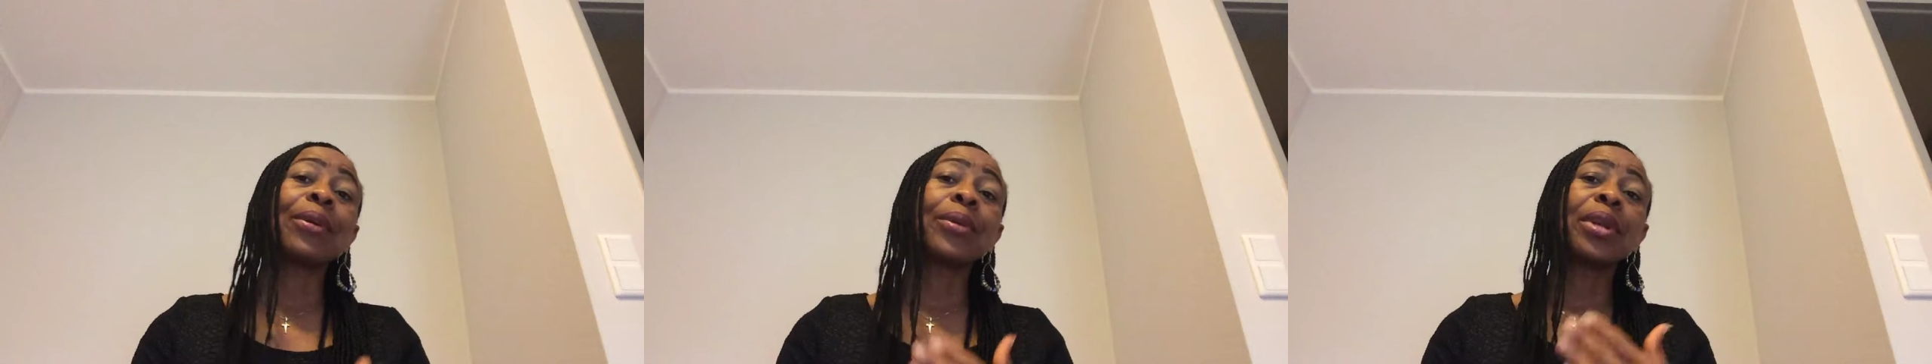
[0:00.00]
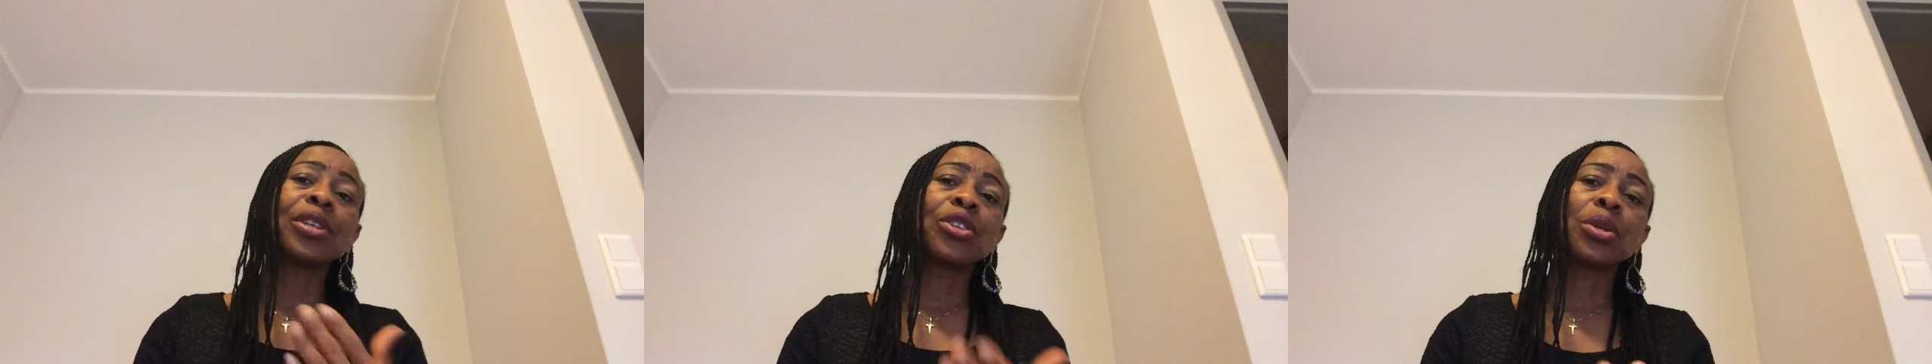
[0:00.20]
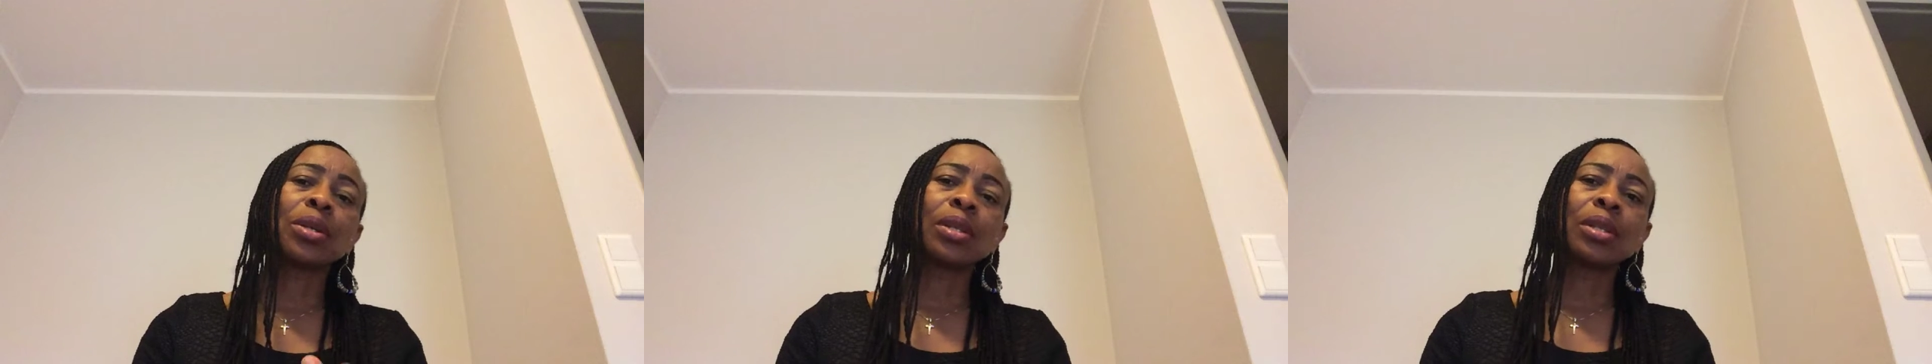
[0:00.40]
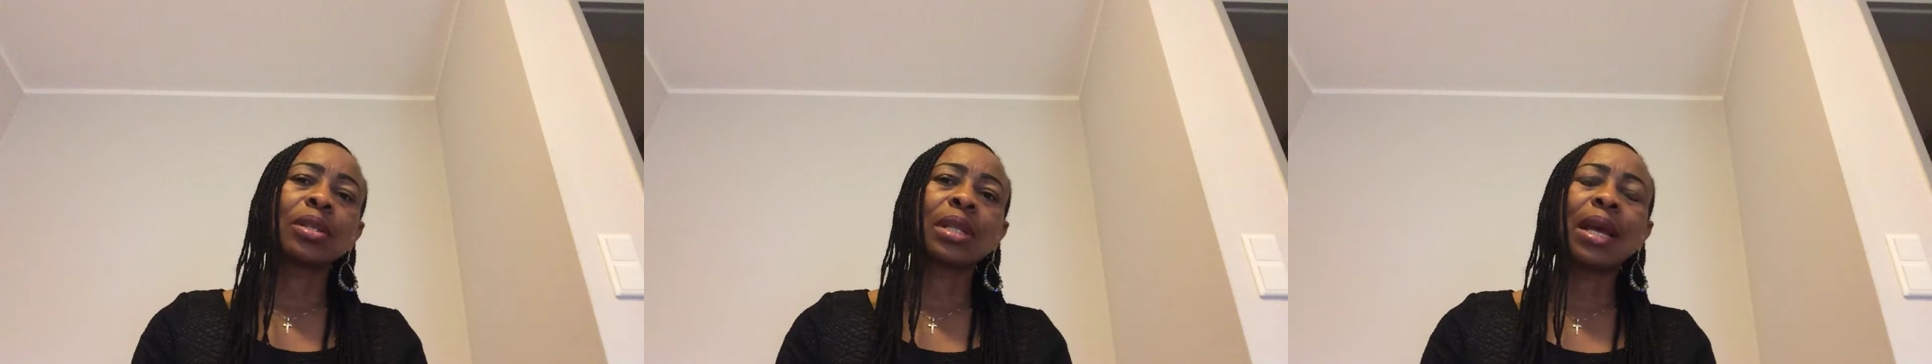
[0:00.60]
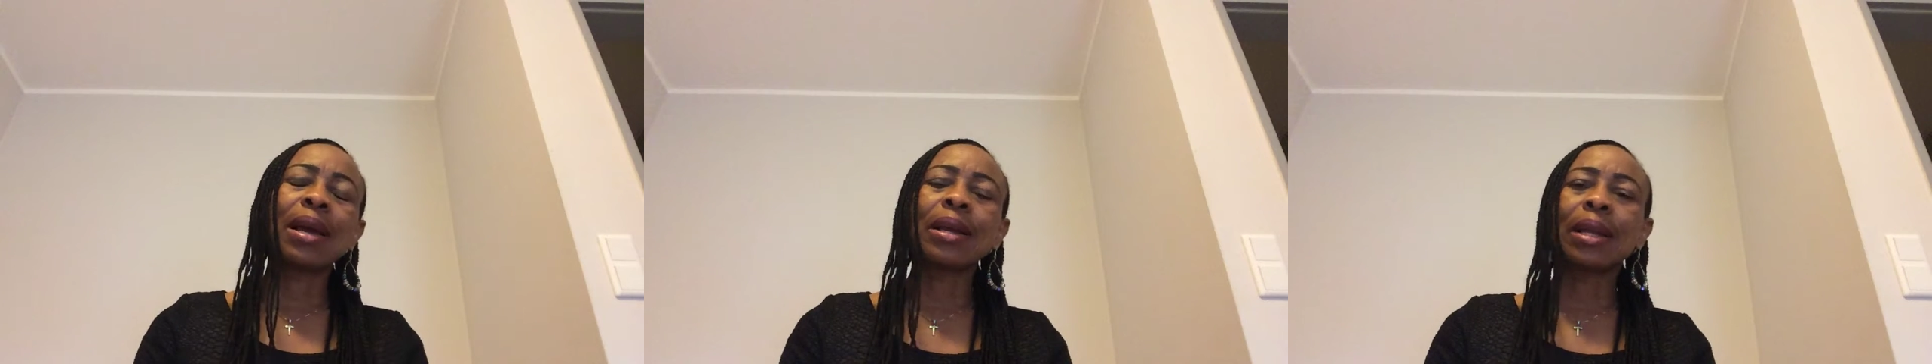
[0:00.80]
I really don't
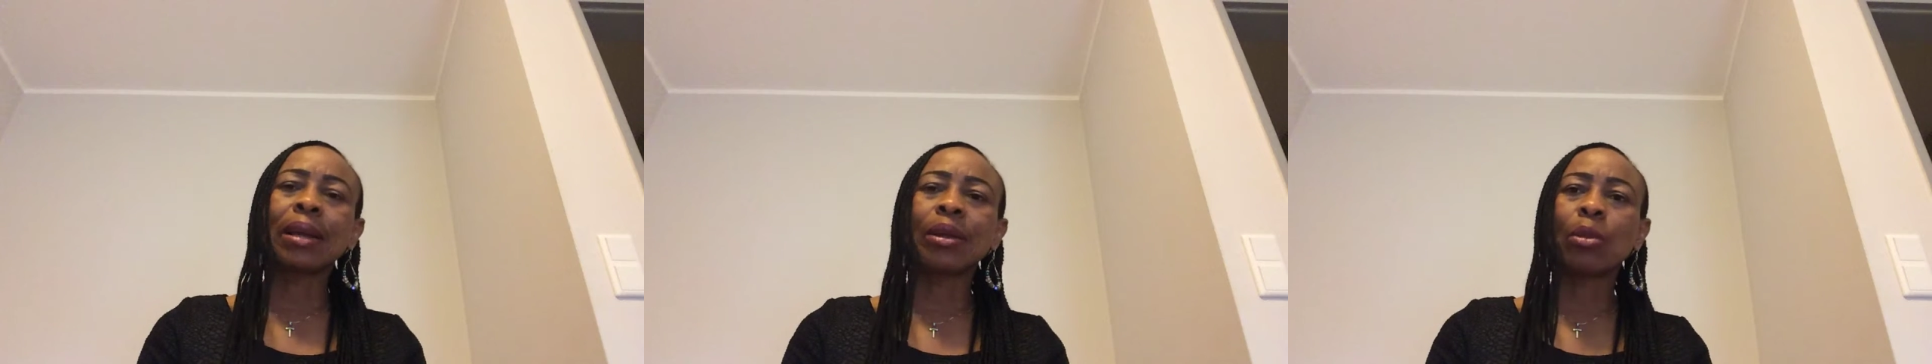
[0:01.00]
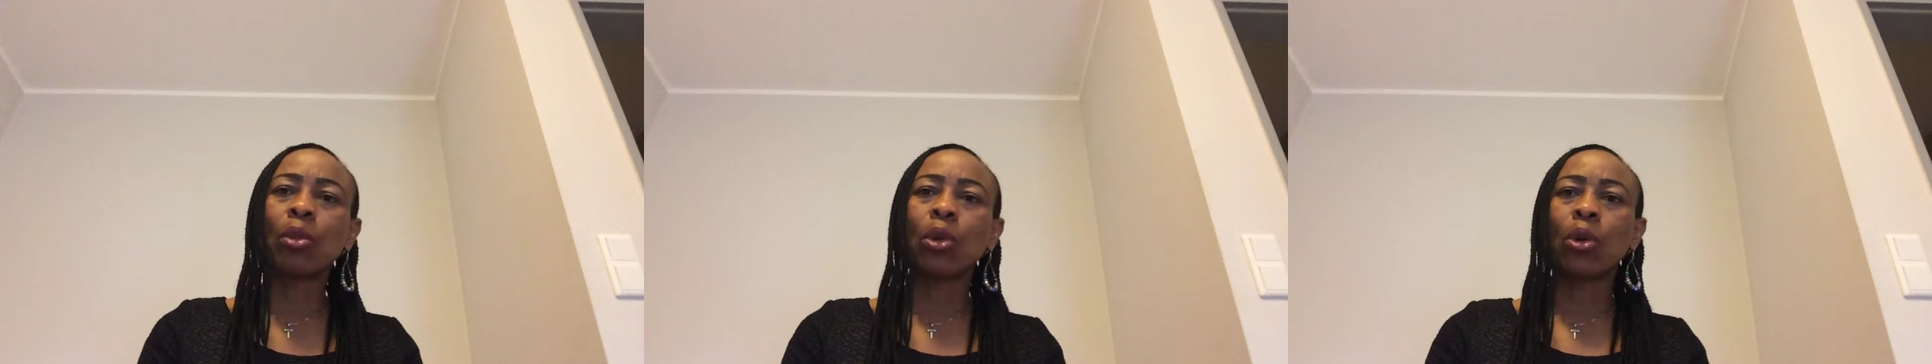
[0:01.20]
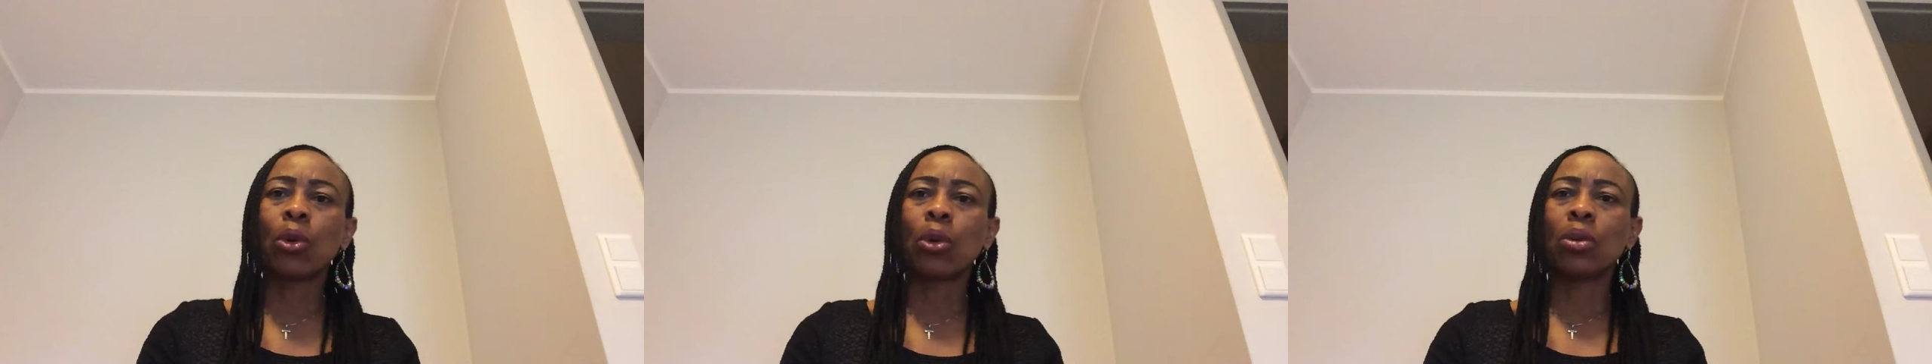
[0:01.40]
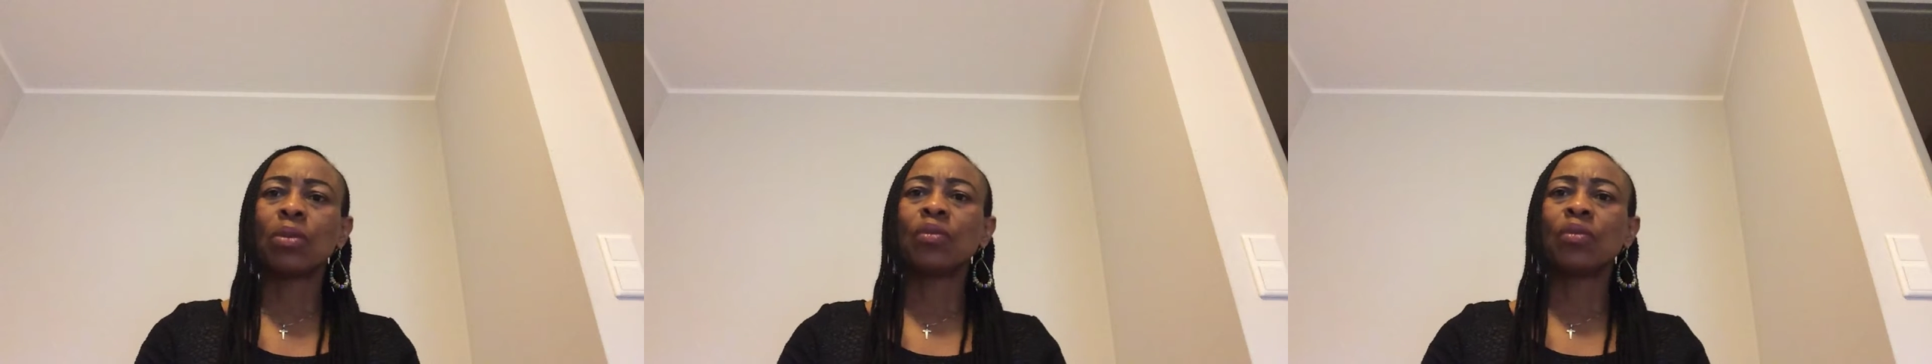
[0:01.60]
understand anymore.